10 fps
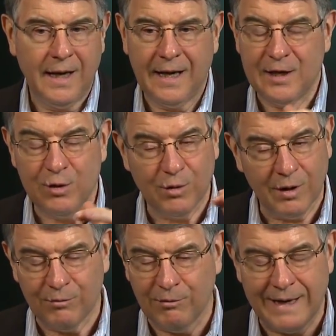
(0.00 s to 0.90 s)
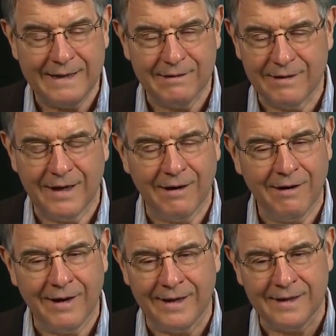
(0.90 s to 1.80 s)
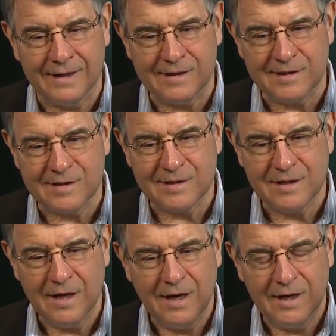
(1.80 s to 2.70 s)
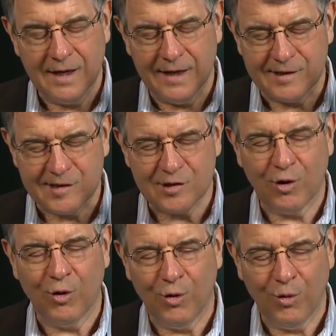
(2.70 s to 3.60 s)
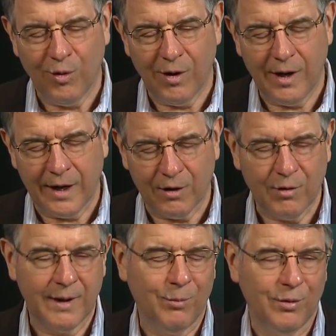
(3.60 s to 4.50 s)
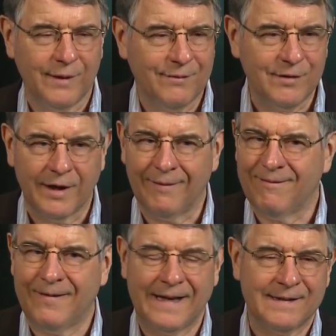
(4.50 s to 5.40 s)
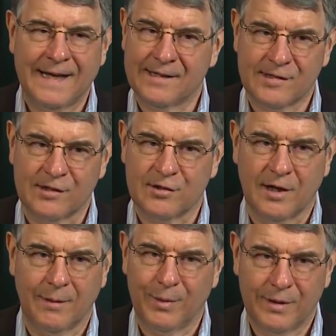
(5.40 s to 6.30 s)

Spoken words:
And you are right there, and it's so incredible. They've done a fantastic job.